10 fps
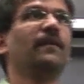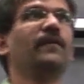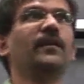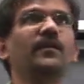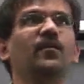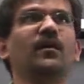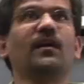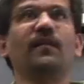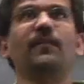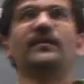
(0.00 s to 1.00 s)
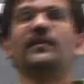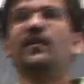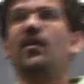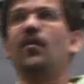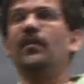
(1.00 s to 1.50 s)
when you do a compilation,
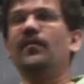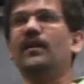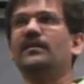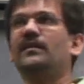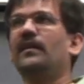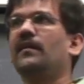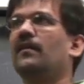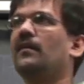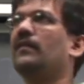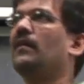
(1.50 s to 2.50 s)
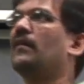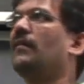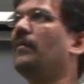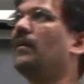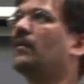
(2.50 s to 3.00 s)
how many of you actually taking the
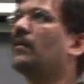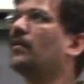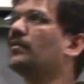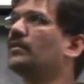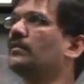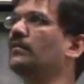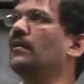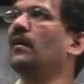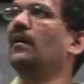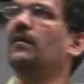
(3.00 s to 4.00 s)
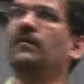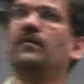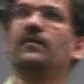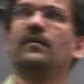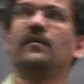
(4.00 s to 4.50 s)
compiler course
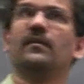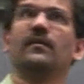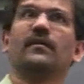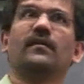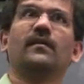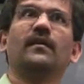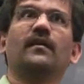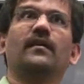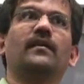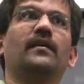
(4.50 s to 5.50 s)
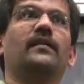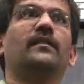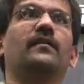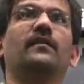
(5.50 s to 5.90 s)
concurrently?